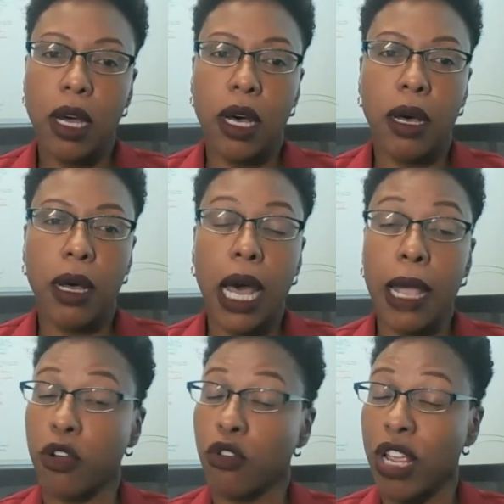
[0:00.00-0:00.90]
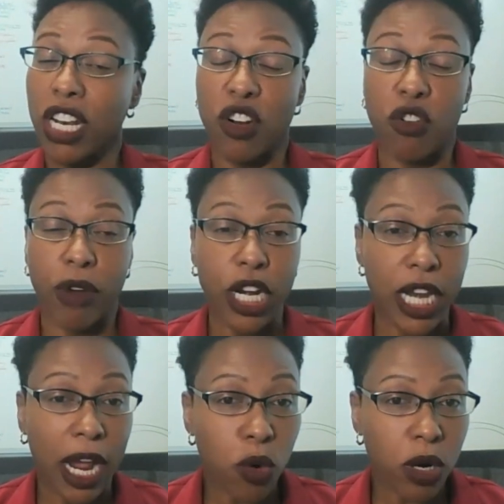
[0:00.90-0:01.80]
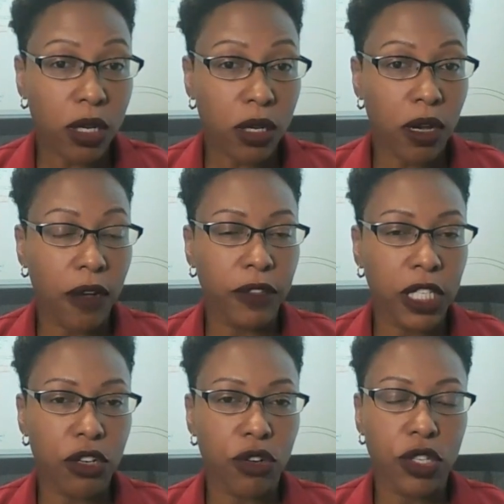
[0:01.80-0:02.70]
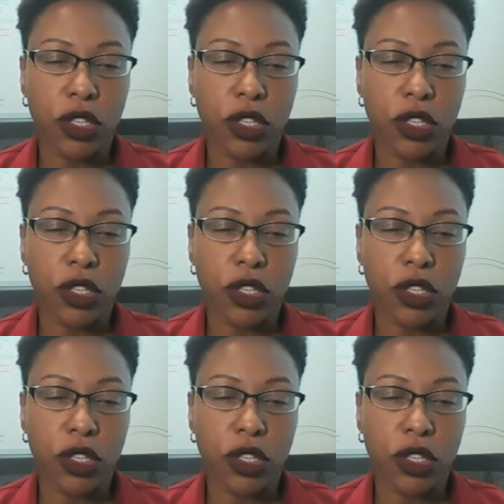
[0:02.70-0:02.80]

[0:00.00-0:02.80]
I created a great network of leaders.